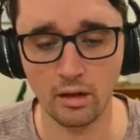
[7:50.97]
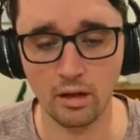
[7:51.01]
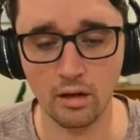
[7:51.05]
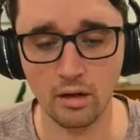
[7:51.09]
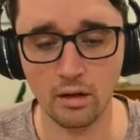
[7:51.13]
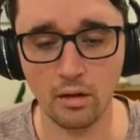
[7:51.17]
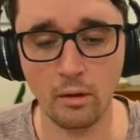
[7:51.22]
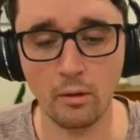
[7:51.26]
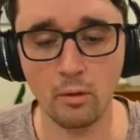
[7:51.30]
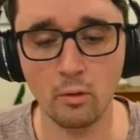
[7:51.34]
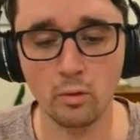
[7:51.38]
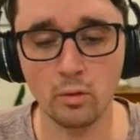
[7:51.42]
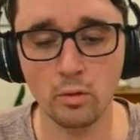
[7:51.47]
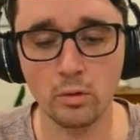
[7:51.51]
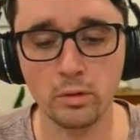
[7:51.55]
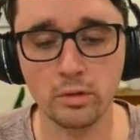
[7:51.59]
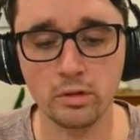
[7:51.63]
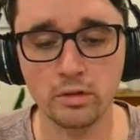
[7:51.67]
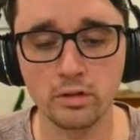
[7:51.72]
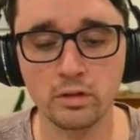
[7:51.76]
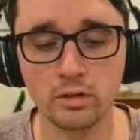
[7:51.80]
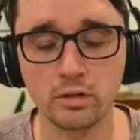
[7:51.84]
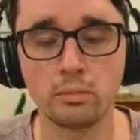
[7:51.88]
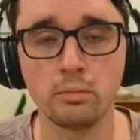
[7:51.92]

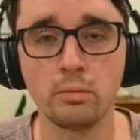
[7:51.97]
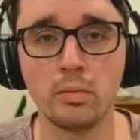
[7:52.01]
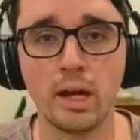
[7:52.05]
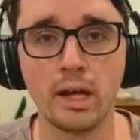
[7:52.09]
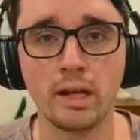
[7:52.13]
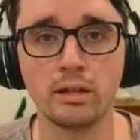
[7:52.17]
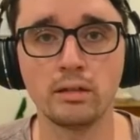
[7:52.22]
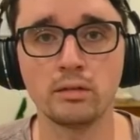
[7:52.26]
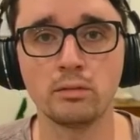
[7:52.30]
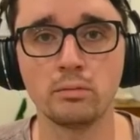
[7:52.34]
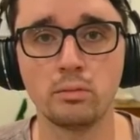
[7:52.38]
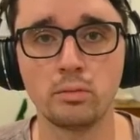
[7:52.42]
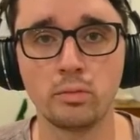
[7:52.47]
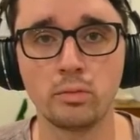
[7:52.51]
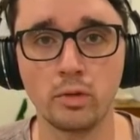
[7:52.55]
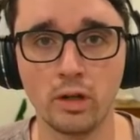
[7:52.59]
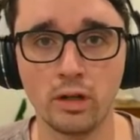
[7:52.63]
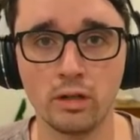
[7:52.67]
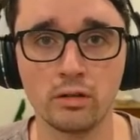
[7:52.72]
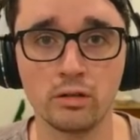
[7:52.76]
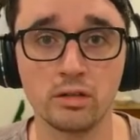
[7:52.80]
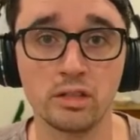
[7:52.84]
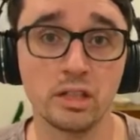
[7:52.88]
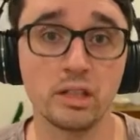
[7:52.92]
Walker's main
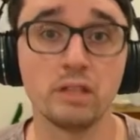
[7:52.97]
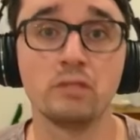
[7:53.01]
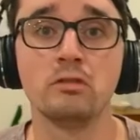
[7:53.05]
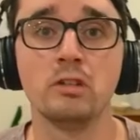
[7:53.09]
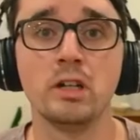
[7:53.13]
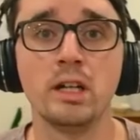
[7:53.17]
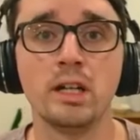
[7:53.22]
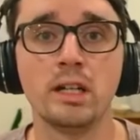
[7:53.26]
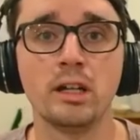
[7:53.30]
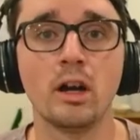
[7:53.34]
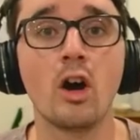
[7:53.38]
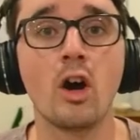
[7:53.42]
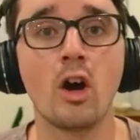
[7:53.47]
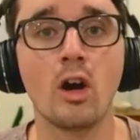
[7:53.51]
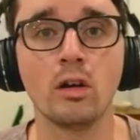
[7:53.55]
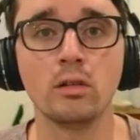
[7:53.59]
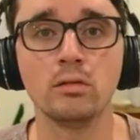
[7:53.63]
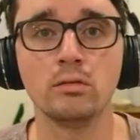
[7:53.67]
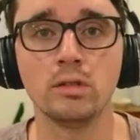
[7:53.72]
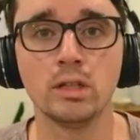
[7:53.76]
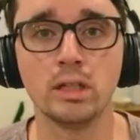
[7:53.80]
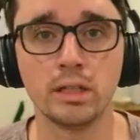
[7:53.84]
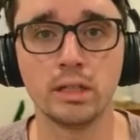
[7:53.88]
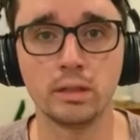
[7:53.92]
priority, and really
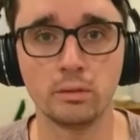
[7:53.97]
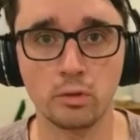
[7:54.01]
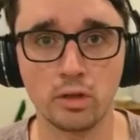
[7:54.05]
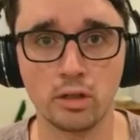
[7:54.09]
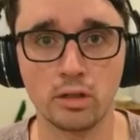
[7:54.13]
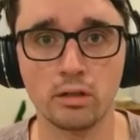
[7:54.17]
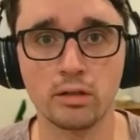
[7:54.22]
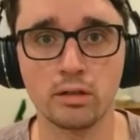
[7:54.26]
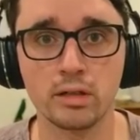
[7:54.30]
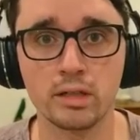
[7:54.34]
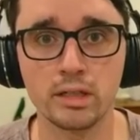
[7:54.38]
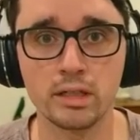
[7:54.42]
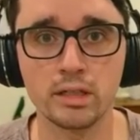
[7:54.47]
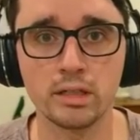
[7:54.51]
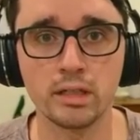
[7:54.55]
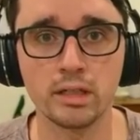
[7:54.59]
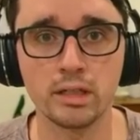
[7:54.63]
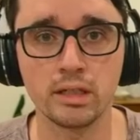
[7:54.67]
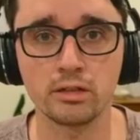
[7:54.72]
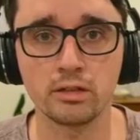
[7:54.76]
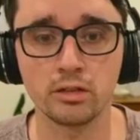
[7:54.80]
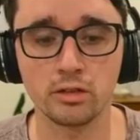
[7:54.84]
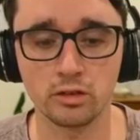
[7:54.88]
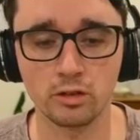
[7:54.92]
only priority, is to
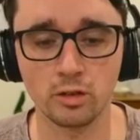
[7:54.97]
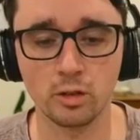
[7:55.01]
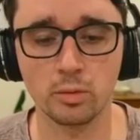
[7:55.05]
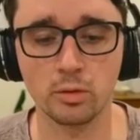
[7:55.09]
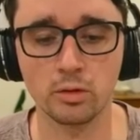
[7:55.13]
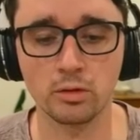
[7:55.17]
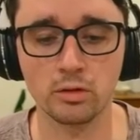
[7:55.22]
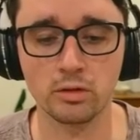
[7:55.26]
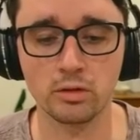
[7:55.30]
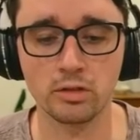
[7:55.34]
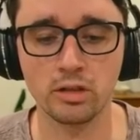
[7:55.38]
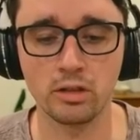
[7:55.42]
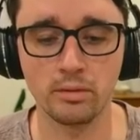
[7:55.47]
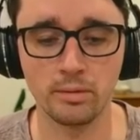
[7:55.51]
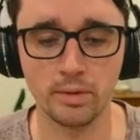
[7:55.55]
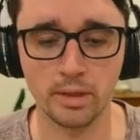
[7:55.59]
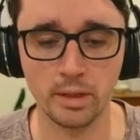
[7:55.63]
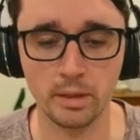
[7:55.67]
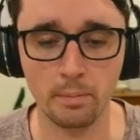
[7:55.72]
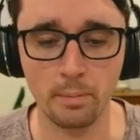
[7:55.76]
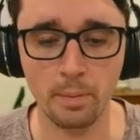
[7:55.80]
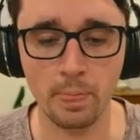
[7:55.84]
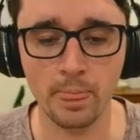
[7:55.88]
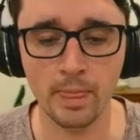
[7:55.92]
stop a cross coming in.
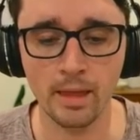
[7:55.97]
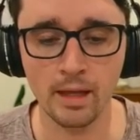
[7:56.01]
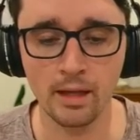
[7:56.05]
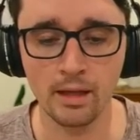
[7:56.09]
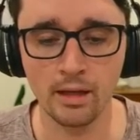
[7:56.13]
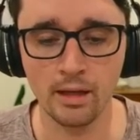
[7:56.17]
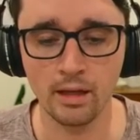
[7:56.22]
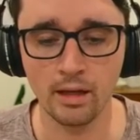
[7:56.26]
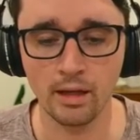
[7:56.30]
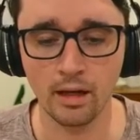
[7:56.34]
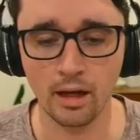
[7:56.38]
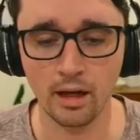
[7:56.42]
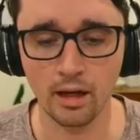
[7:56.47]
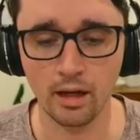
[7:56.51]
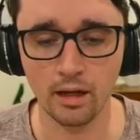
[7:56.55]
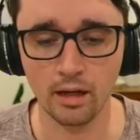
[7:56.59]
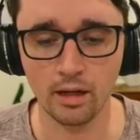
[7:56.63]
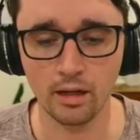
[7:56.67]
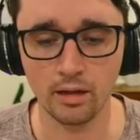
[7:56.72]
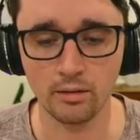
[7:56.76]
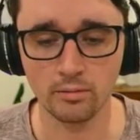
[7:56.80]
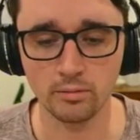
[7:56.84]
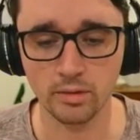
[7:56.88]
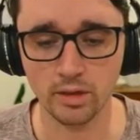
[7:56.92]

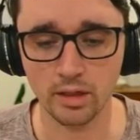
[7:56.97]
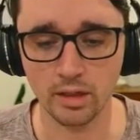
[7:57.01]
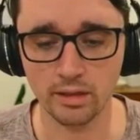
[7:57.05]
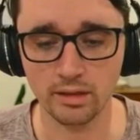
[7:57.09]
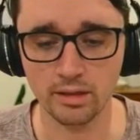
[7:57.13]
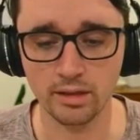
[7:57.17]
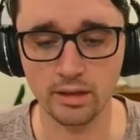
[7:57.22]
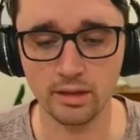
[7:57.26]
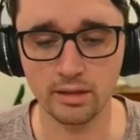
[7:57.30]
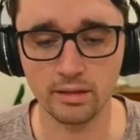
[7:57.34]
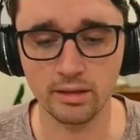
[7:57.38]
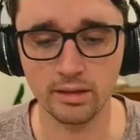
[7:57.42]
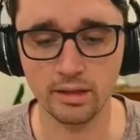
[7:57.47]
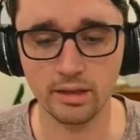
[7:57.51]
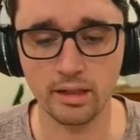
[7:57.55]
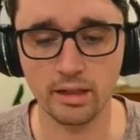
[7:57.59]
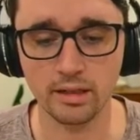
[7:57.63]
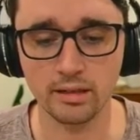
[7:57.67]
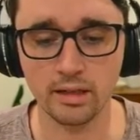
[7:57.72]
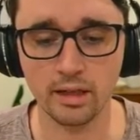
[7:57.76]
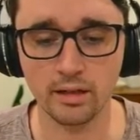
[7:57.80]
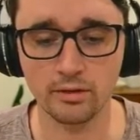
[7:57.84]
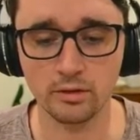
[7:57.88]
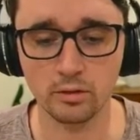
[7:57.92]
Garcia and Diaz have
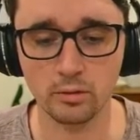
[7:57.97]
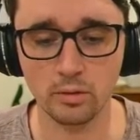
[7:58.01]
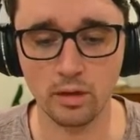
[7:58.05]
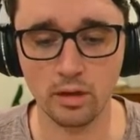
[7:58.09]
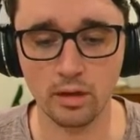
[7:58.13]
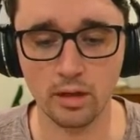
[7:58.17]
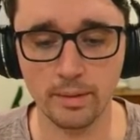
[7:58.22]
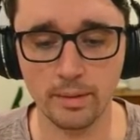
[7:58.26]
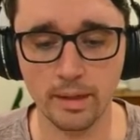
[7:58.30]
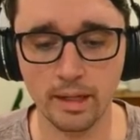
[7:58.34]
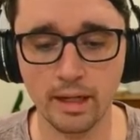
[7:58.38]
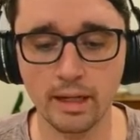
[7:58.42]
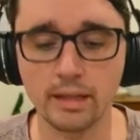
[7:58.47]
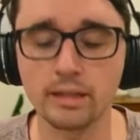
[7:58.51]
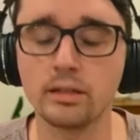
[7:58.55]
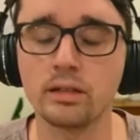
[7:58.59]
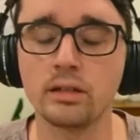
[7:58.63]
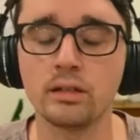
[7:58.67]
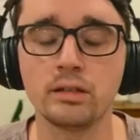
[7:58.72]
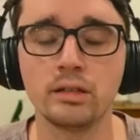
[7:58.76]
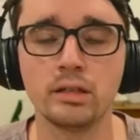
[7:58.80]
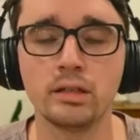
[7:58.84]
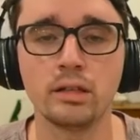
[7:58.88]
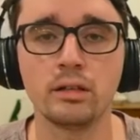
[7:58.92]
to worry about
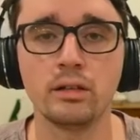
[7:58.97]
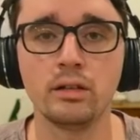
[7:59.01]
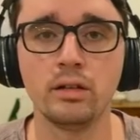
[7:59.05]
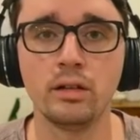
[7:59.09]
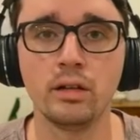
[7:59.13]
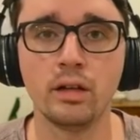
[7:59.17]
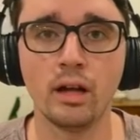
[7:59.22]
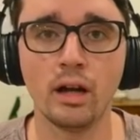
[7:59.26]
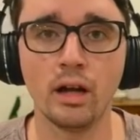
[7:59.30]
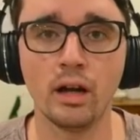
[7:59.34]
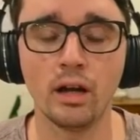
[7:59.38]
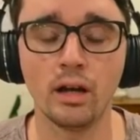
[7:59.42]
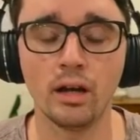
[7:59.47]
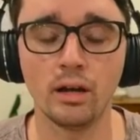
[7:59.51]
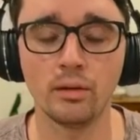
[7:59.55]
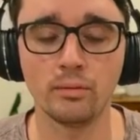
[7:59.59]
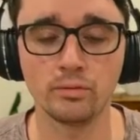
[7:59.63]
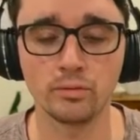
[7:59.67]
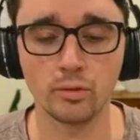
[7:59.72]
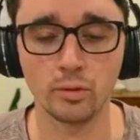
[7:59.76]
Antonio with the